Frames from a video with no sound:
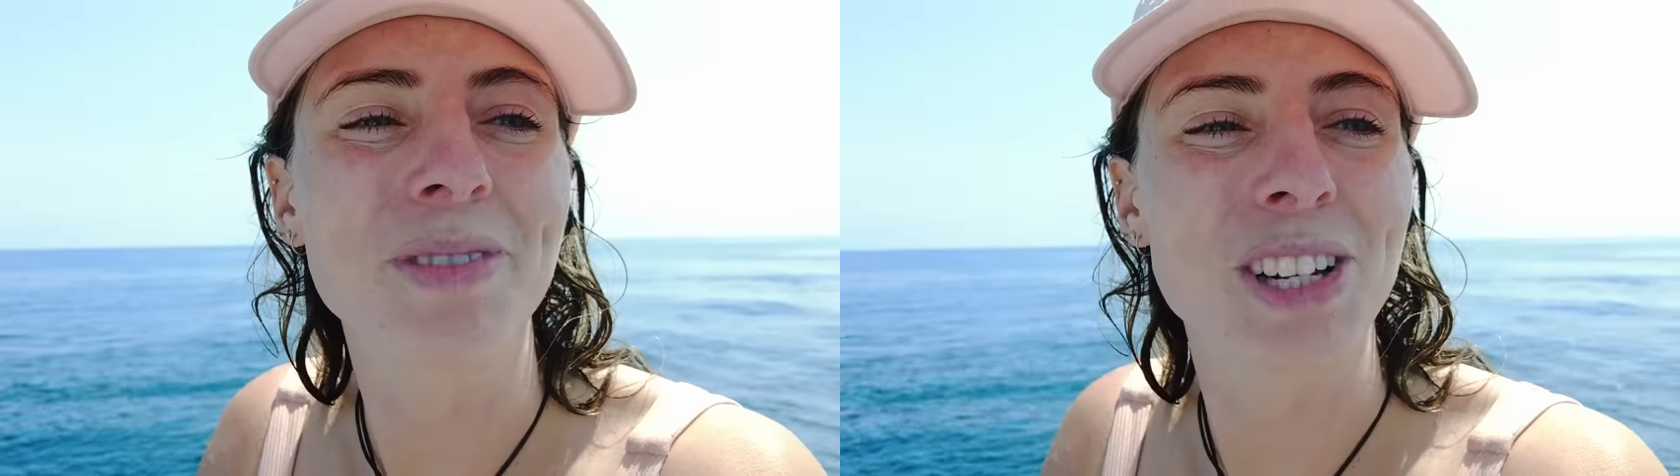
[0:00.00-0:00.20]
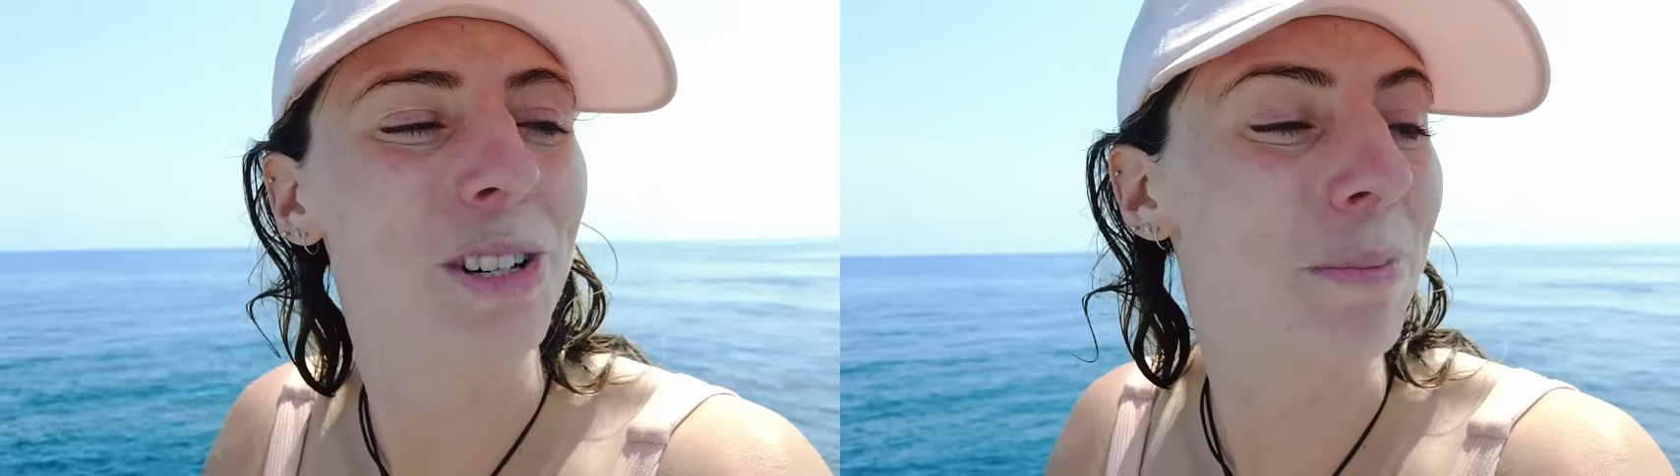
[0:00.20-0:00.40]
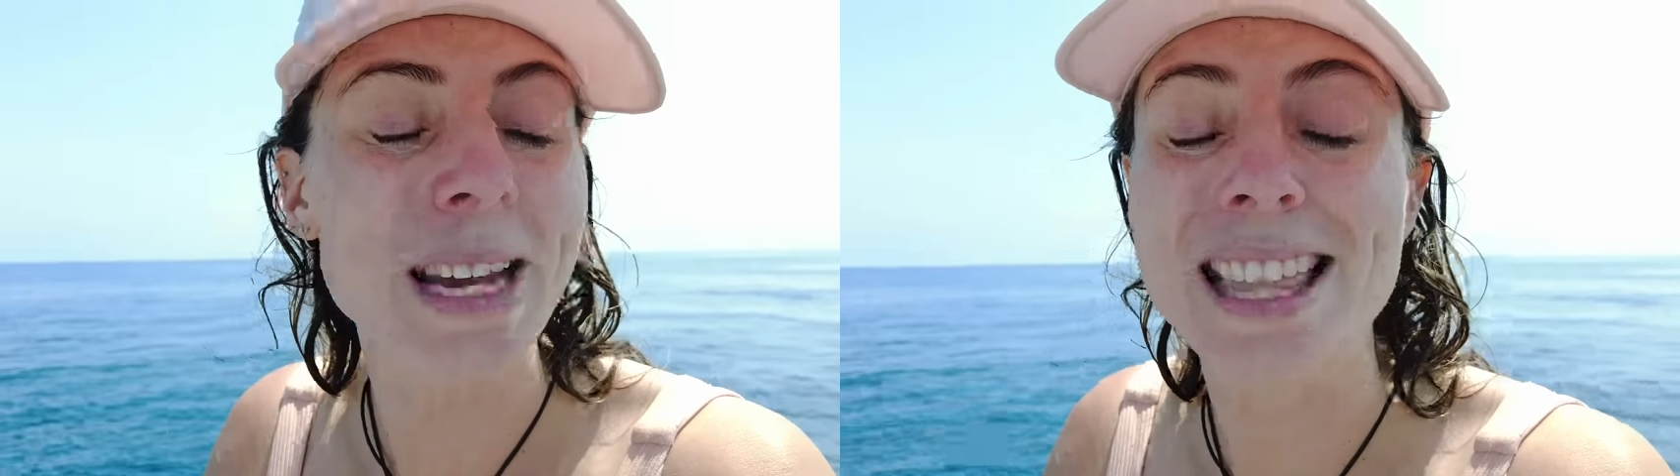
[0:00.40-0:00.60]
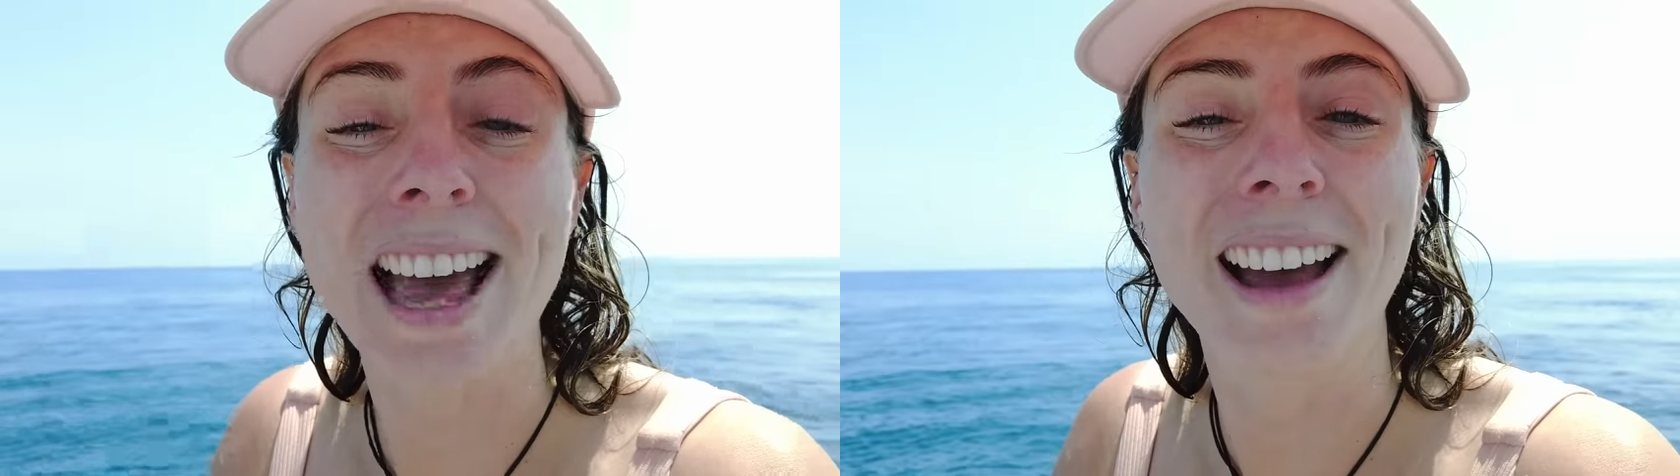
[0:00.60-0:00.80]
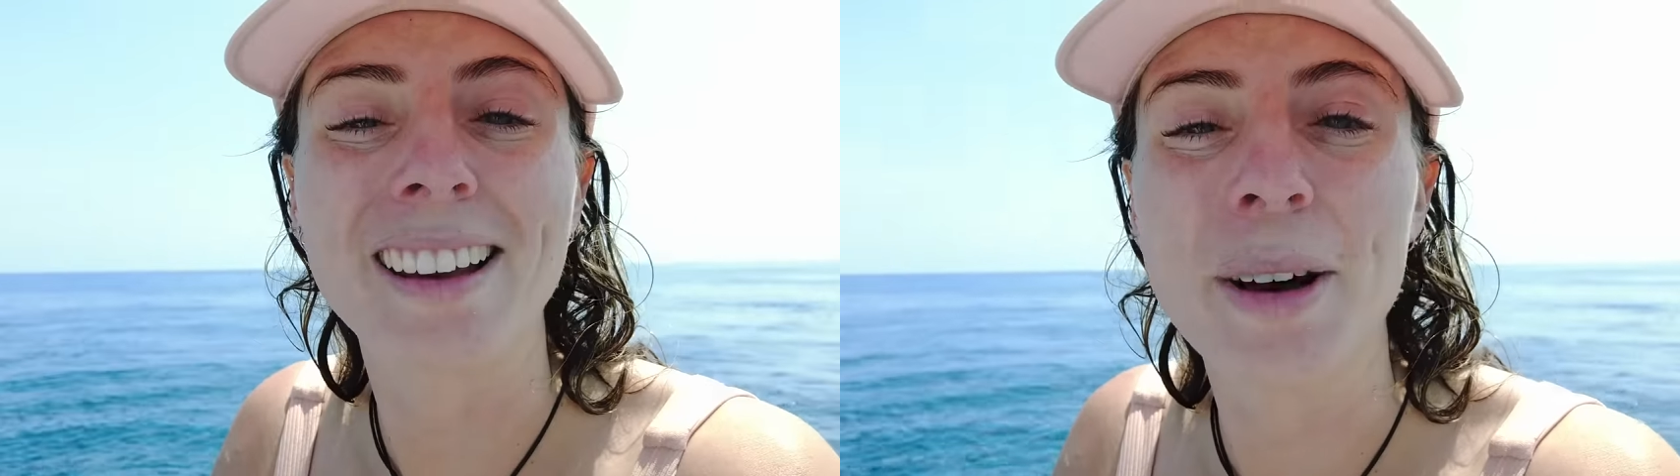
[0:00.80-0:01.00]
just to be
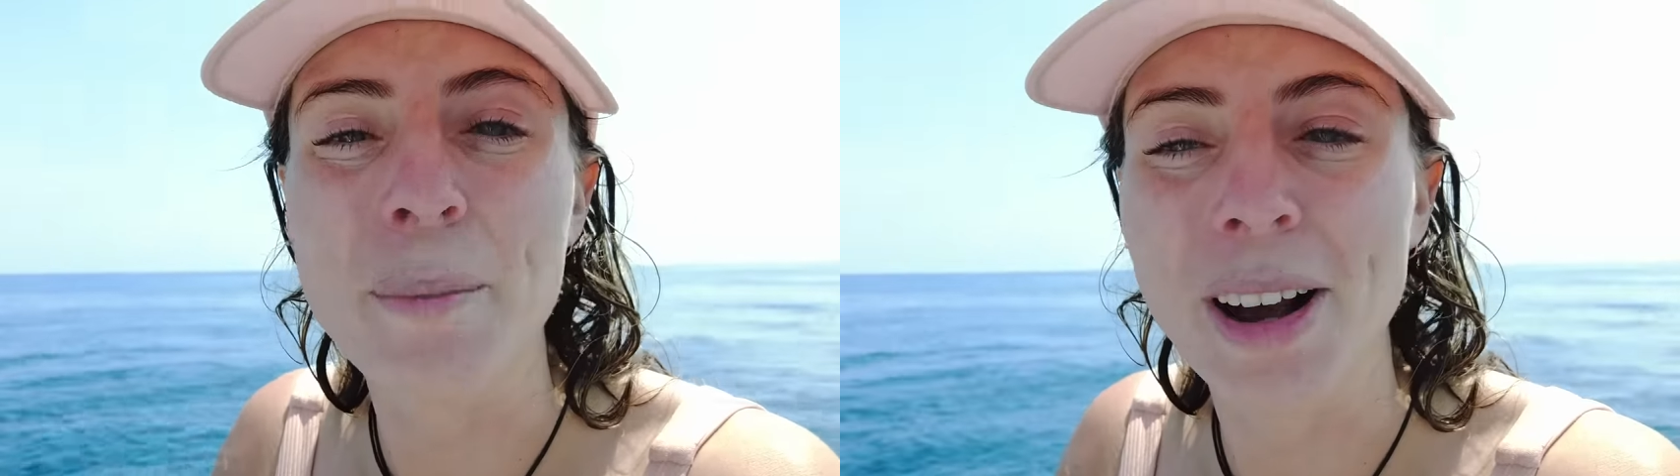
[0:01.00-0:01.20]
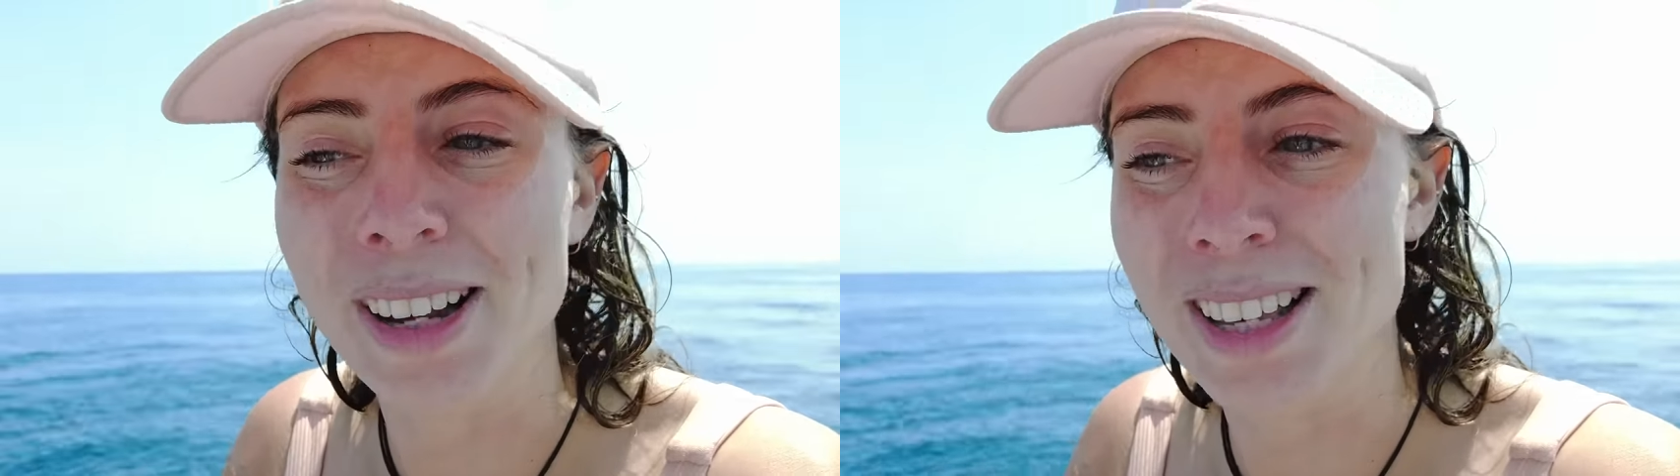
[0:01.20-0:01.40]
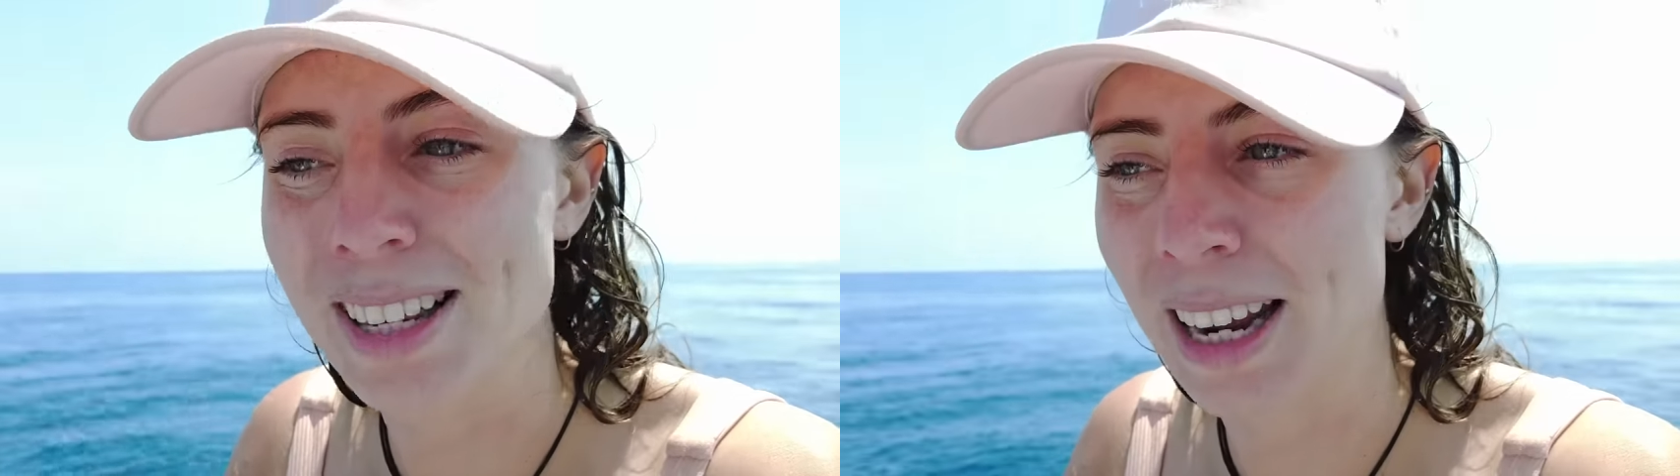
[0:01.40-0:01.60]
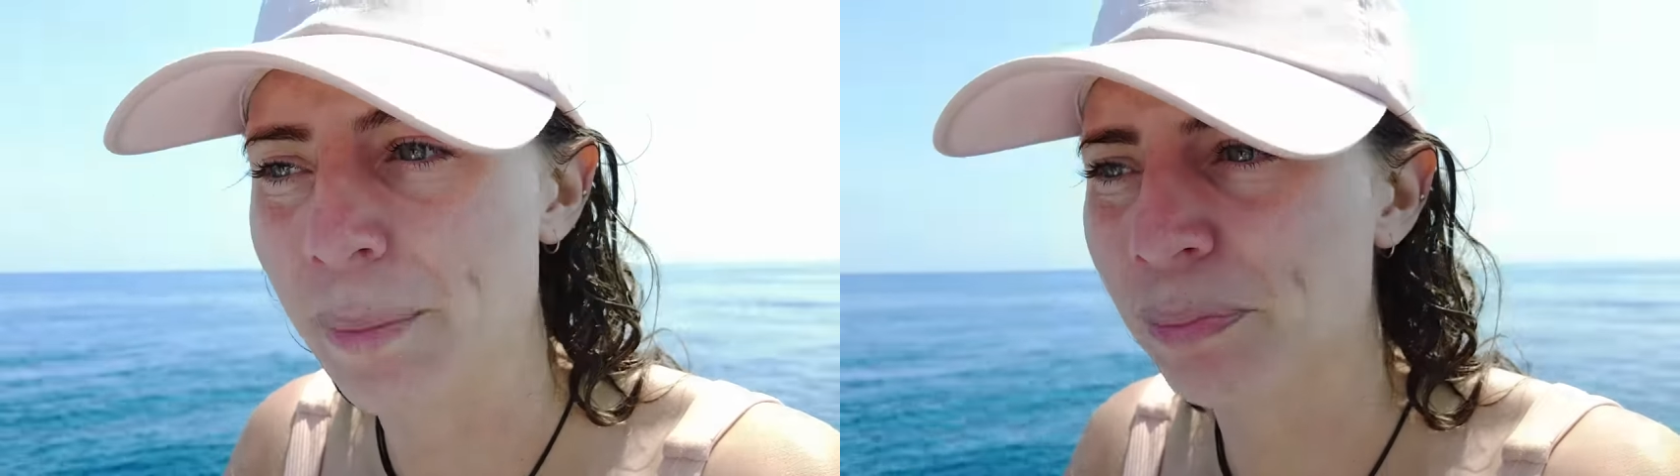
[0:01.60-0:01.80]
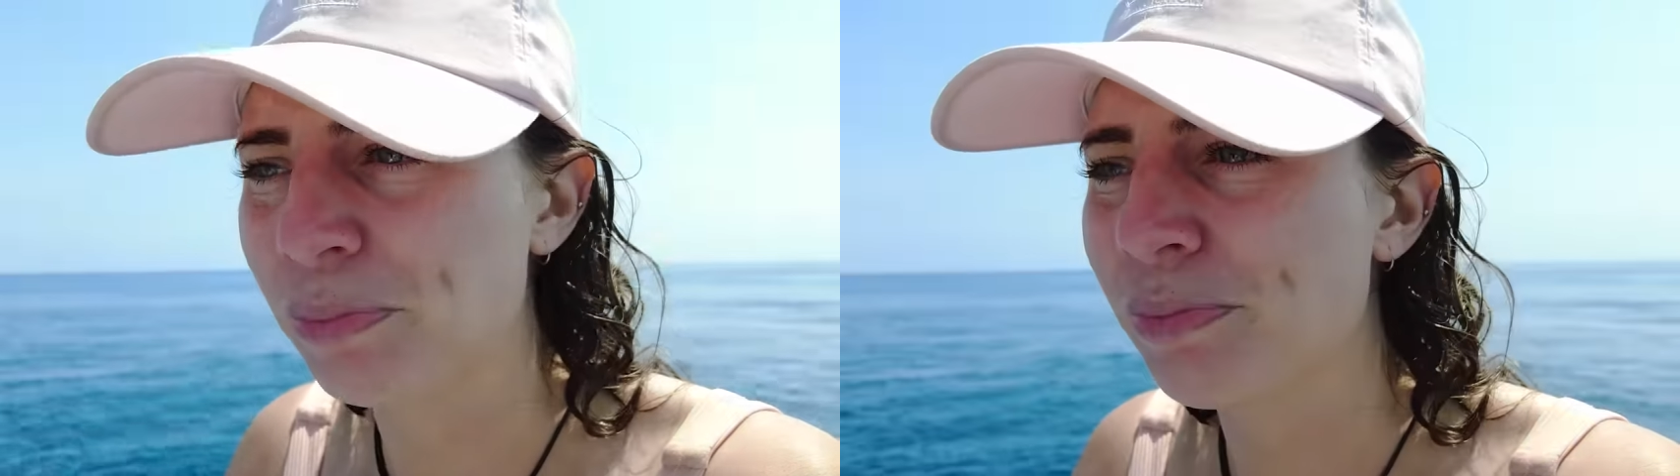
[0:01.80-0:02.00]
there amongst
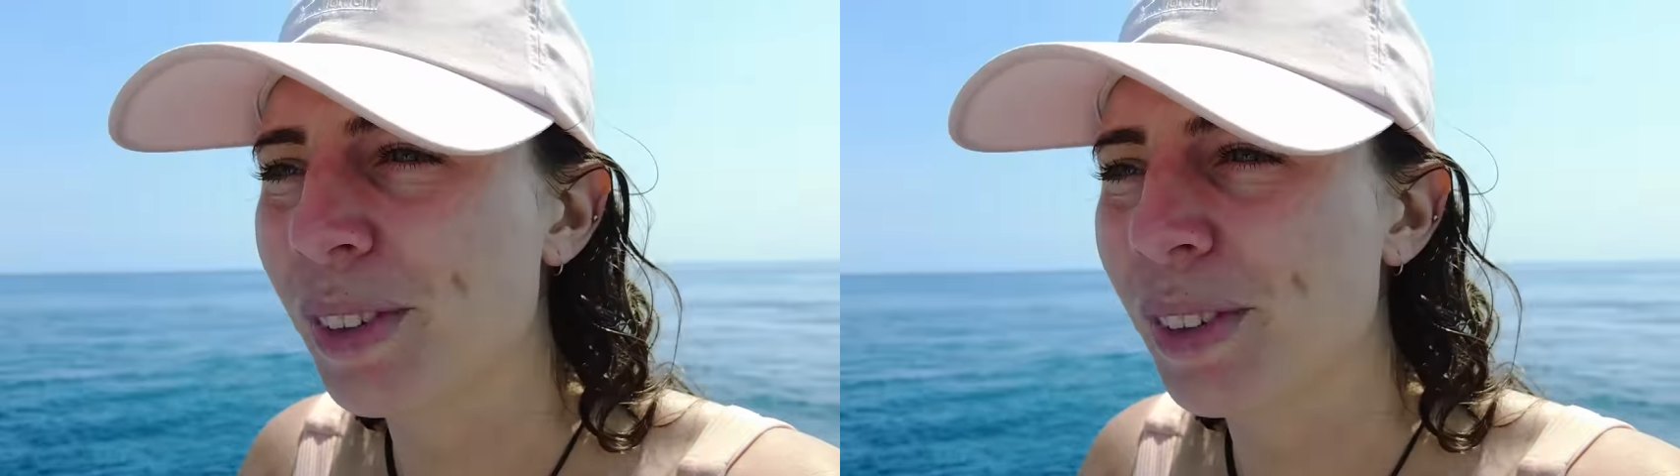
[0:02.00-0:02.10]
it.